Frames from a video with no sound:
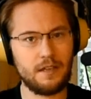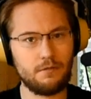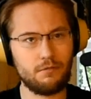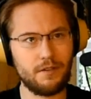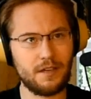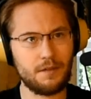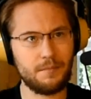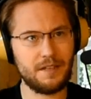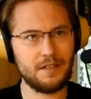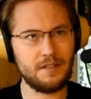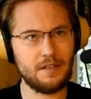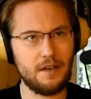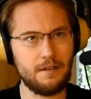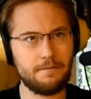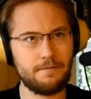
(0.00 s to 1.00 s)
recommend
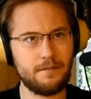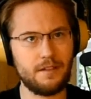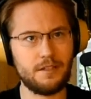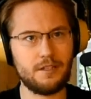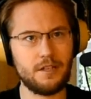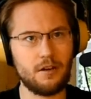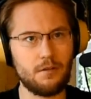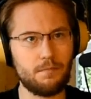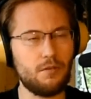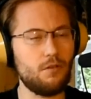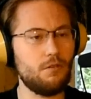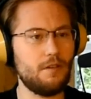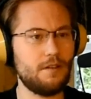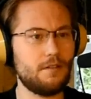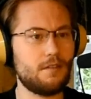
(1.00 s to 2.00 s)
enough Jared
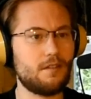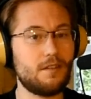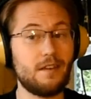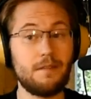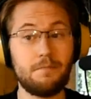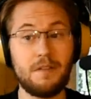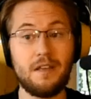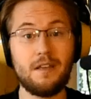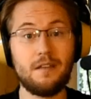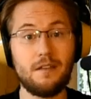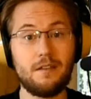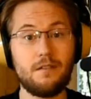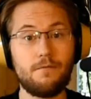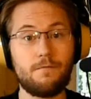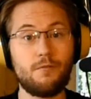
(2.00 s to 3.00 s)
Poland's
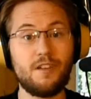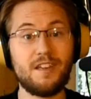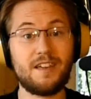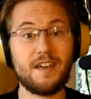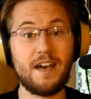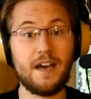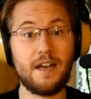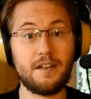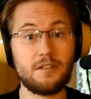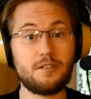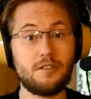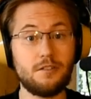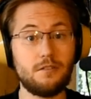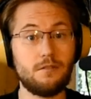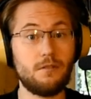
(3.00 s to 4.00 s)
free guide
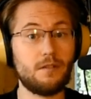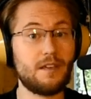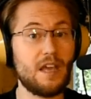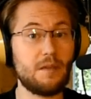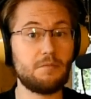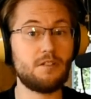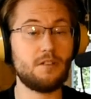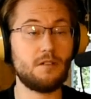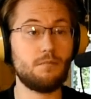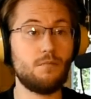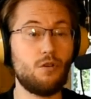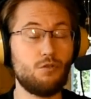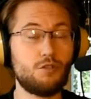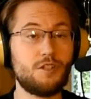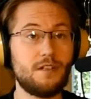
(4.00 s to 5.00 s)
to capturing
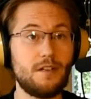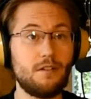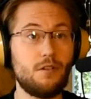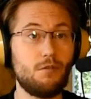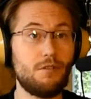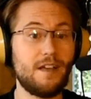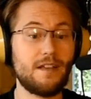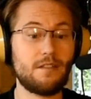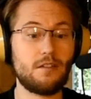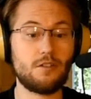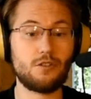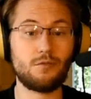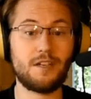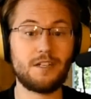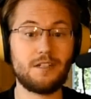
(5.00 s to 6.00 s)
motion in low light
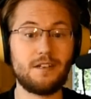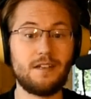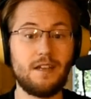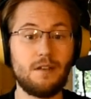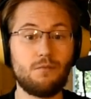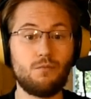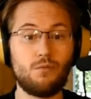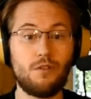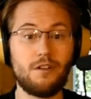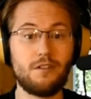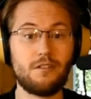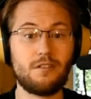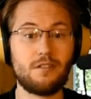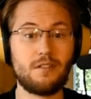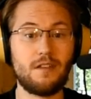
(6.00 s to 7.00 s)
situation. It
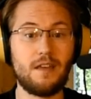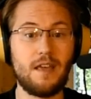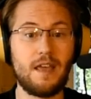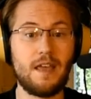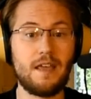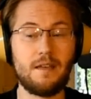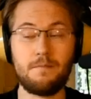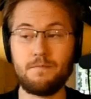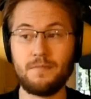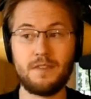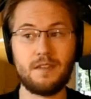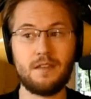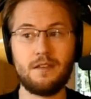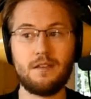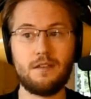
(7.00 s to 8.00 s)
was a
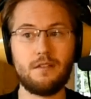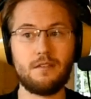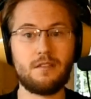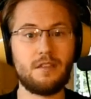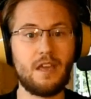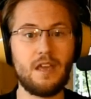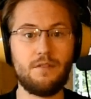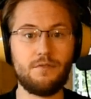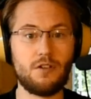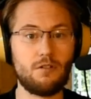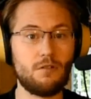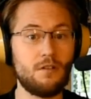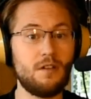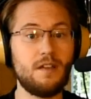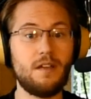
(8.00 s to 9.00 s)

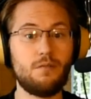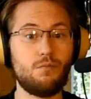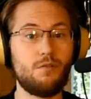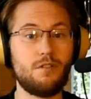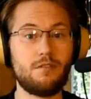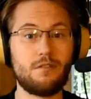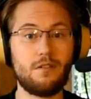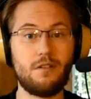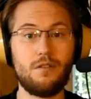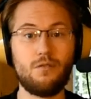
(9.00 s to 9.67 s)
savior. It was